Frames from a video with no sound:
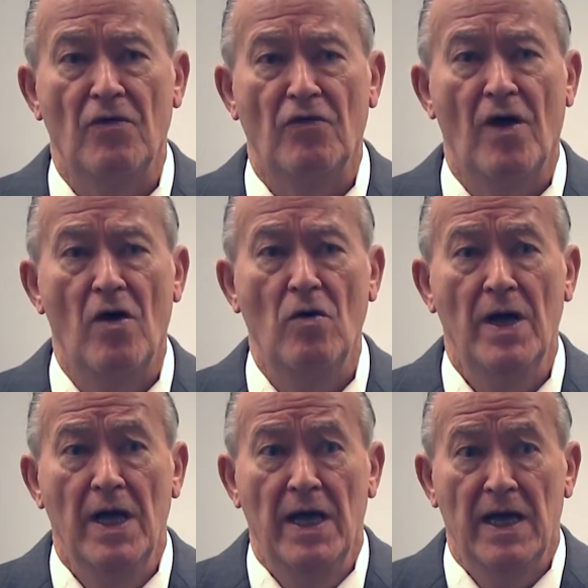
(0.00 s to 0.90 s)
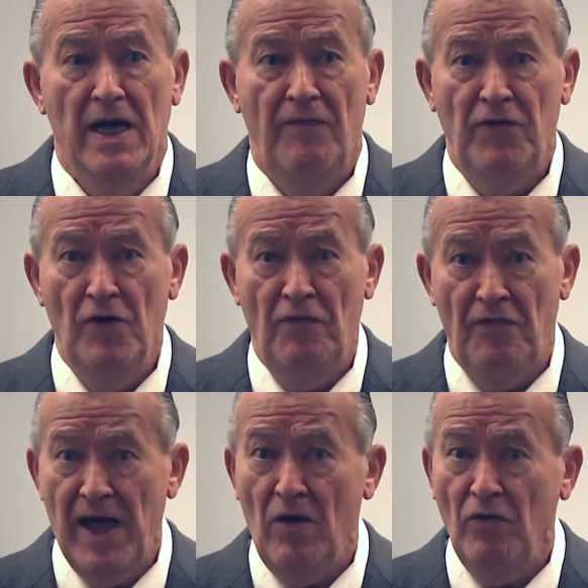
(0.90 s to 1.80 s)
So if you
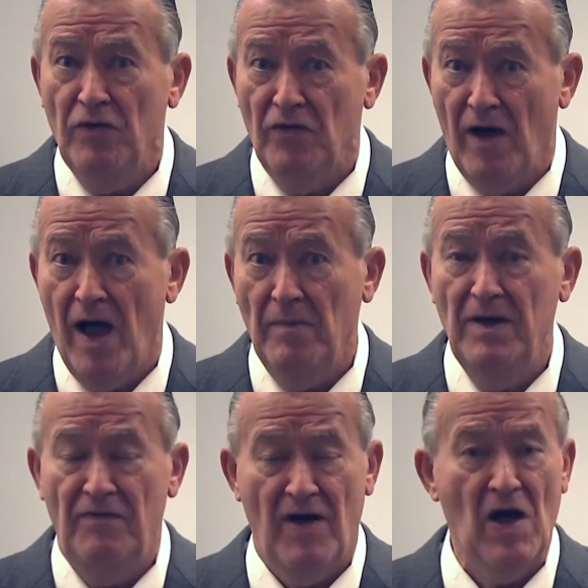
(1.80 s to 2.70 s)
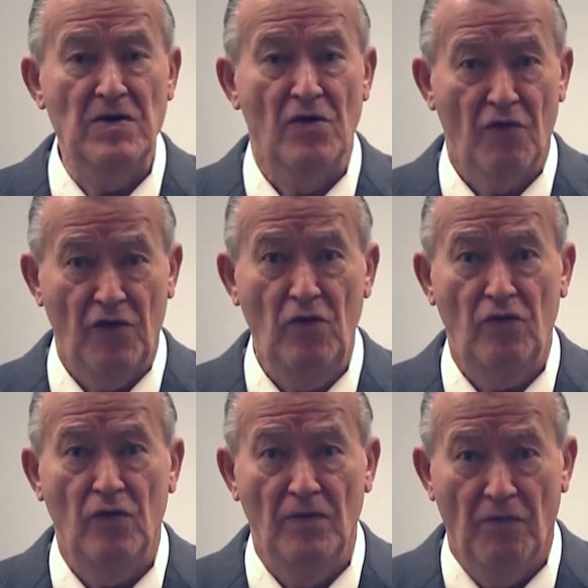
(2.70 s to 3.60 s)
fail to timely file your
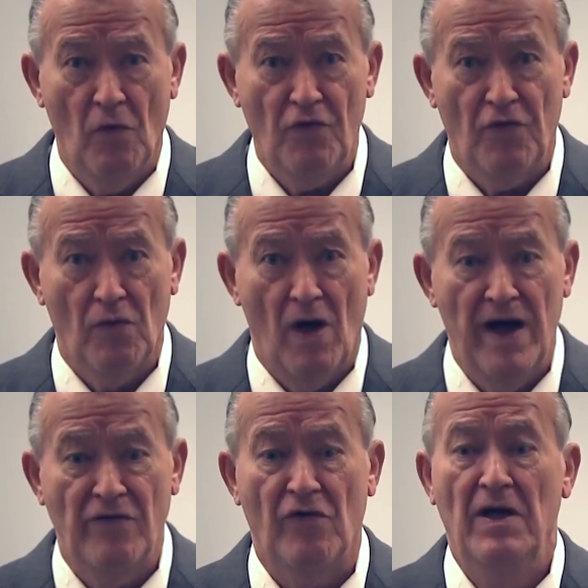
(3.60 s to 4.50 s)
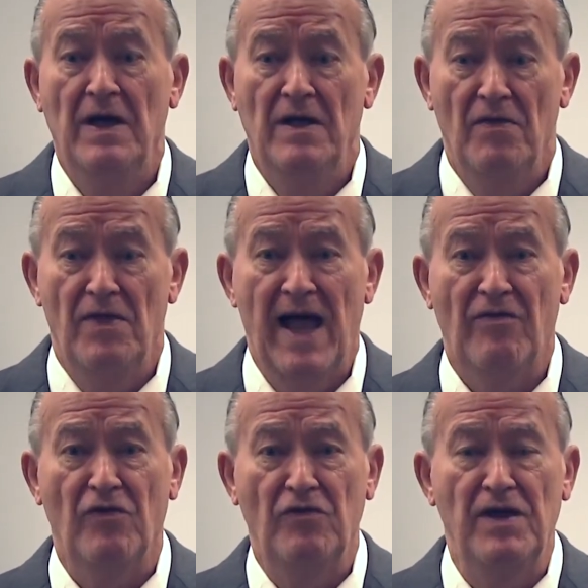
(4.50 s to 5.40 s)
suit to enforce your rights,
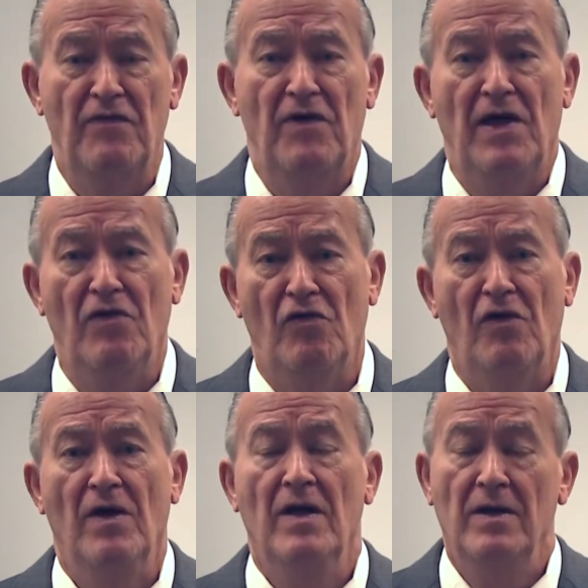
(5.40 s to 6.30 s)
that's a defense.